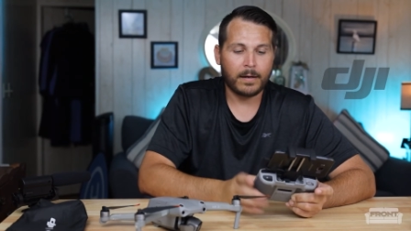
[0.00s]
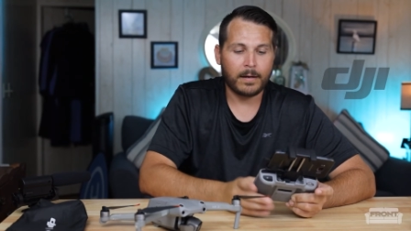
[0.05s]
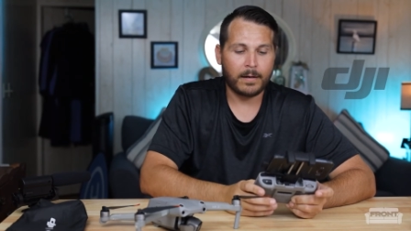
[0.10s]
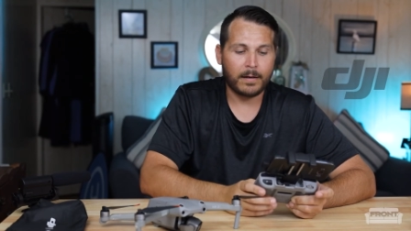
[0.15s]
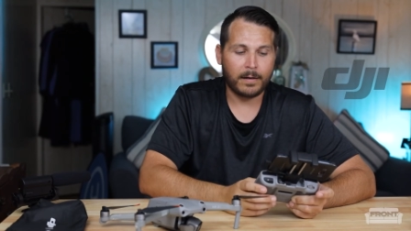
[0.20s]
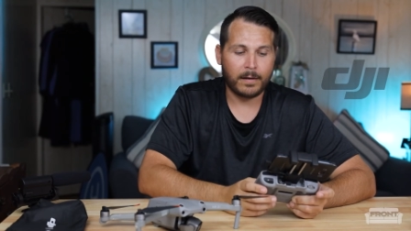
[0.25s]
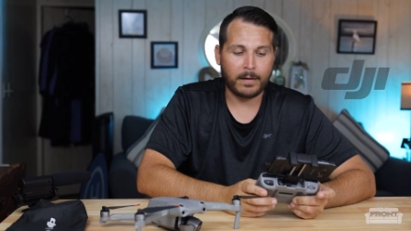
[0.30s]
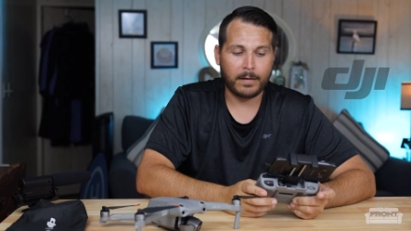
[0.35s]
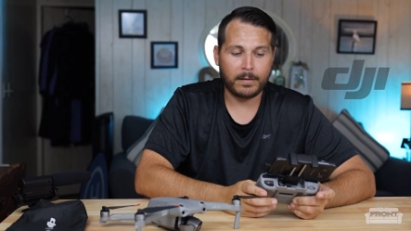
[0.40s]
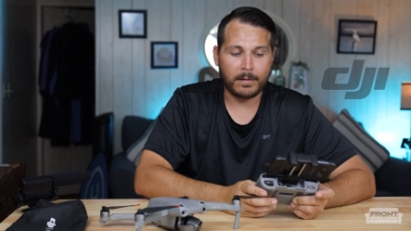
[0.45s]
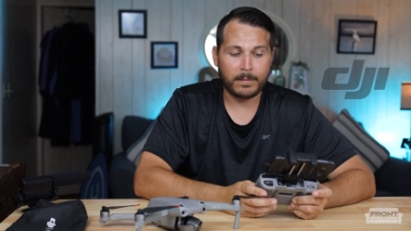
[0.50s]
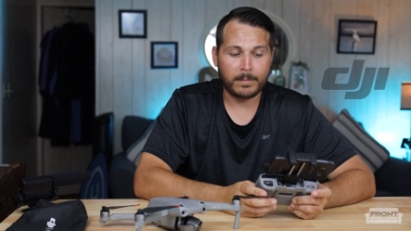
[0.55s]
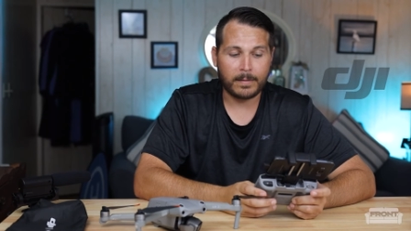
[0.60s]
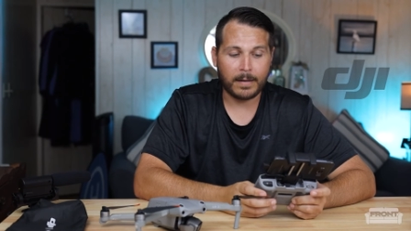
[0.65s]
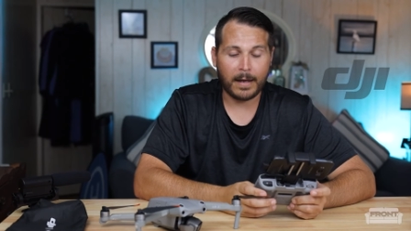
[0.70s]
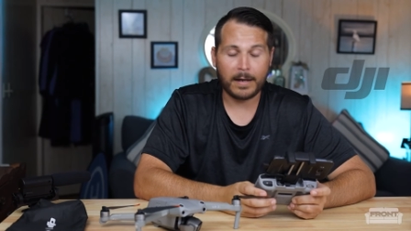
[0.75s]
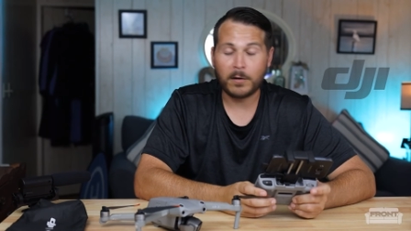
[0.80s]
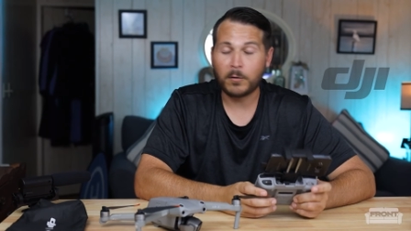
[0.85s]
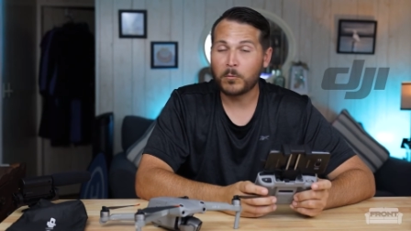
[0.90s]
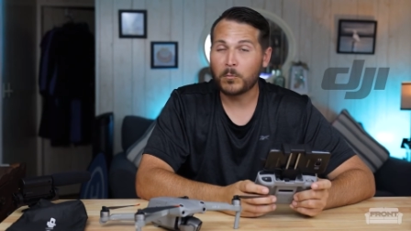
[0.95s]
I
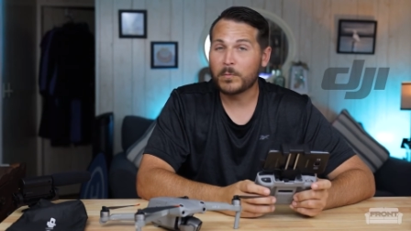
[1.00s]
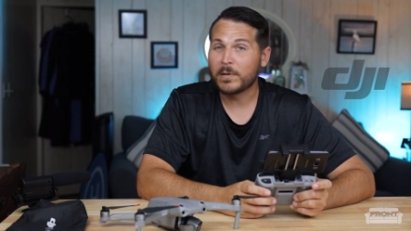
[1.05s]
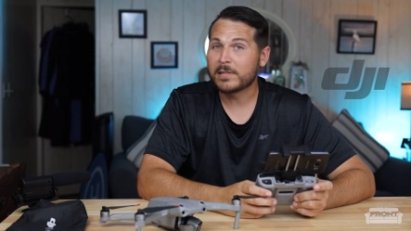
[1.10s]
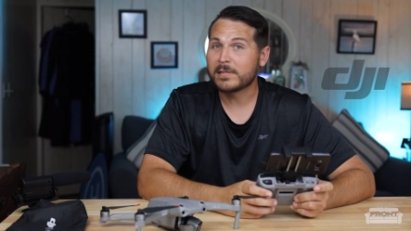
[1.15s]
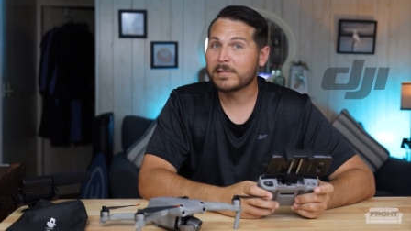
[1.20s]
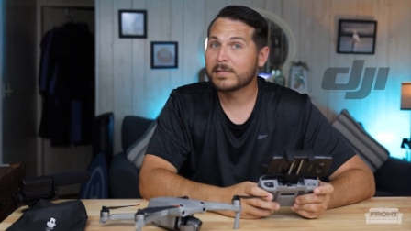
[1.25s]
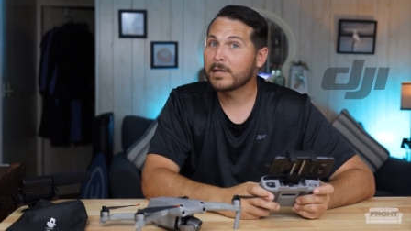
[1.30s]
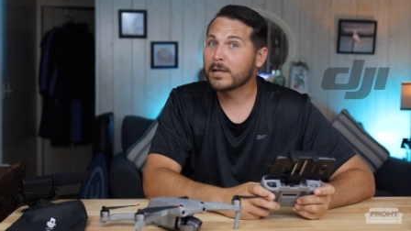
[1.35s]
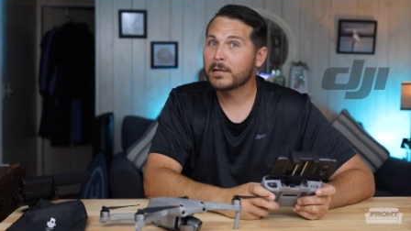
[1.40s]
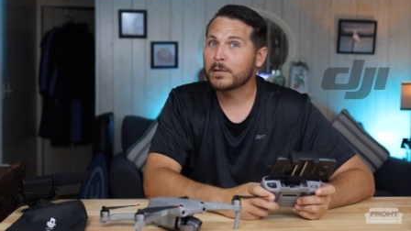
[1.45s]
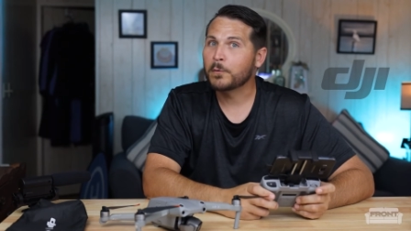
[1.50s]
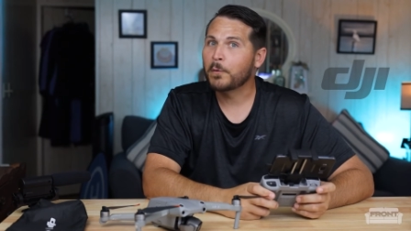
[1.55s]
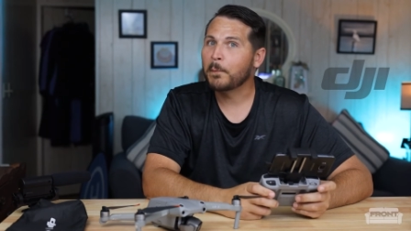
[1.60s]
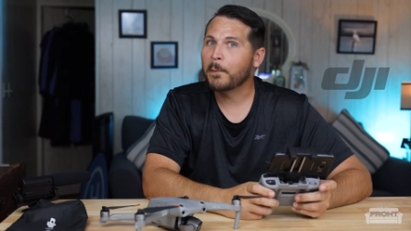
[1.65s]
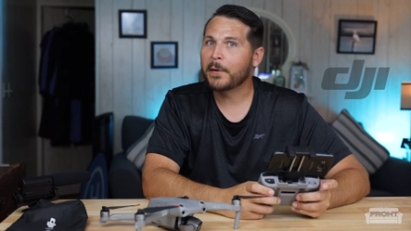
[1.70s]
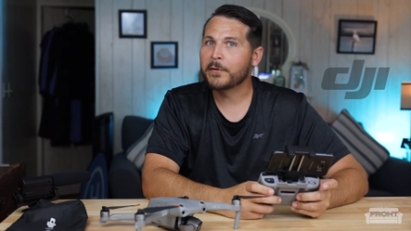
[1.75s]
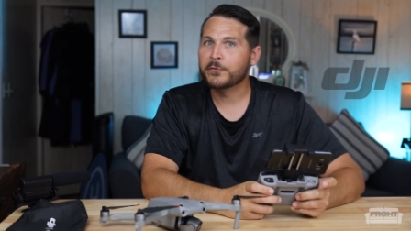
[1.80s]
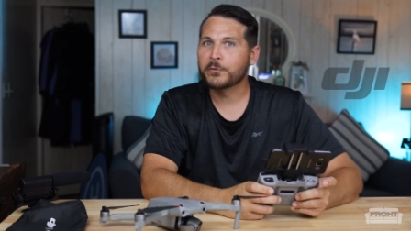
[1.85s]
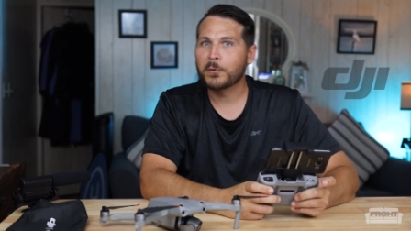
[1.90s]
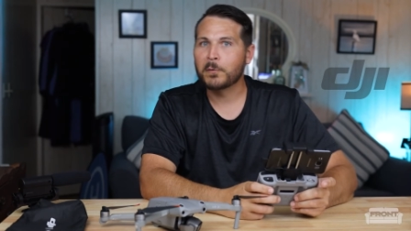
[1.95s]
don't necessarily want
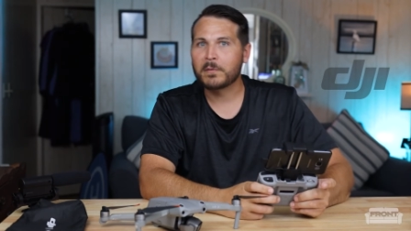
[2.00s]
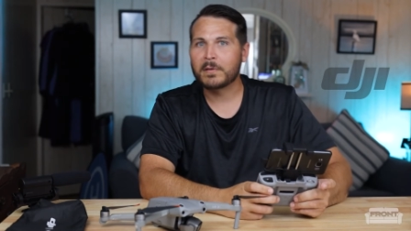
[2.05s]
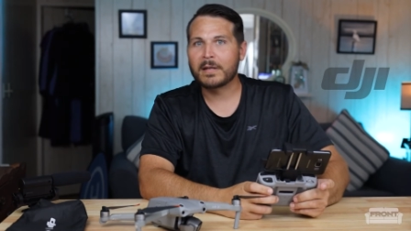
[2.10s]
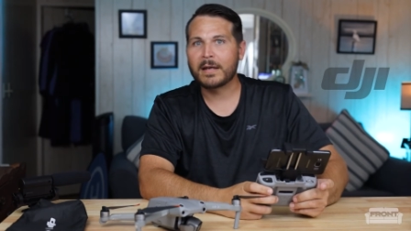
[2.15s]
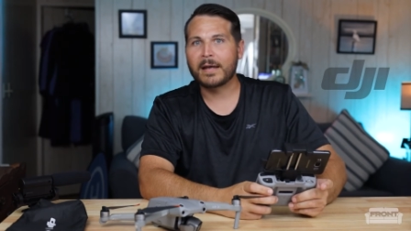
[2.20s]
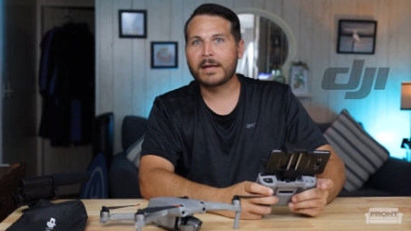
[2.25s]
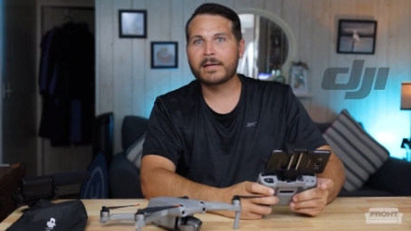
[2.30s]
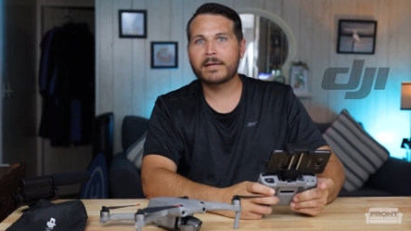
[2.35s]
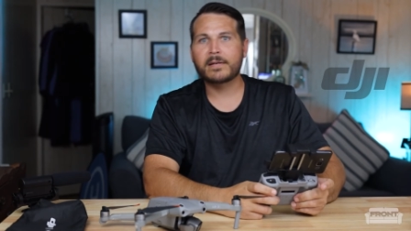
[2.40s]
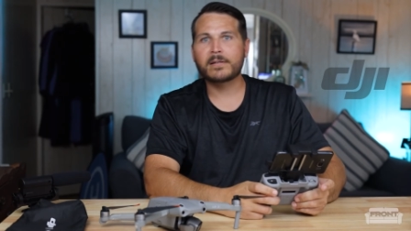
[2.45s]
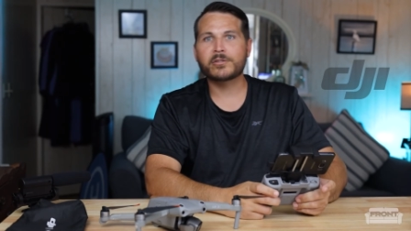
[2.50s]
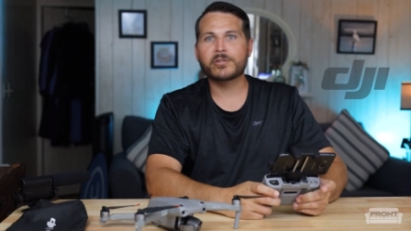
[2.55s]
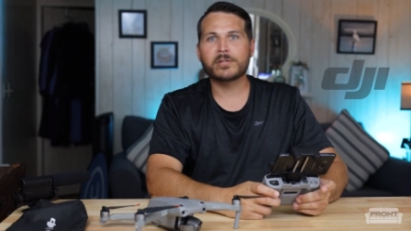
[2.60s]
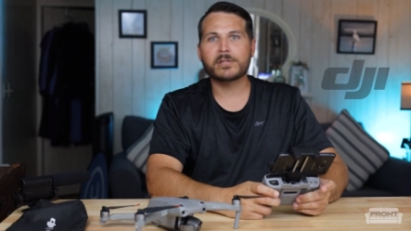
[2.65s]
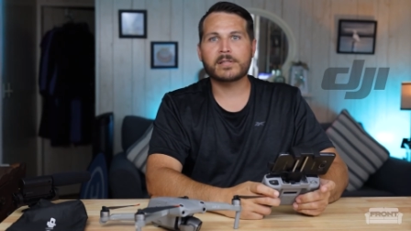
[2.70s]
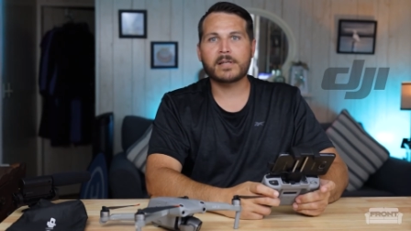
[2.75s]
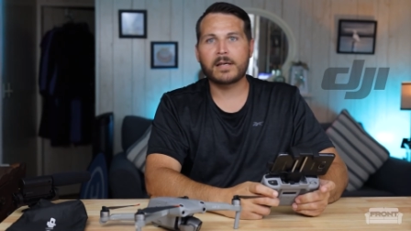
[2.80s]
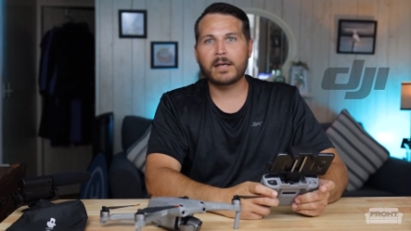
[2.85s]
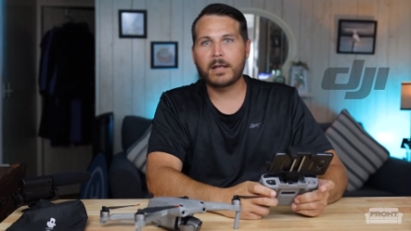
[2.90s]
my drone landing just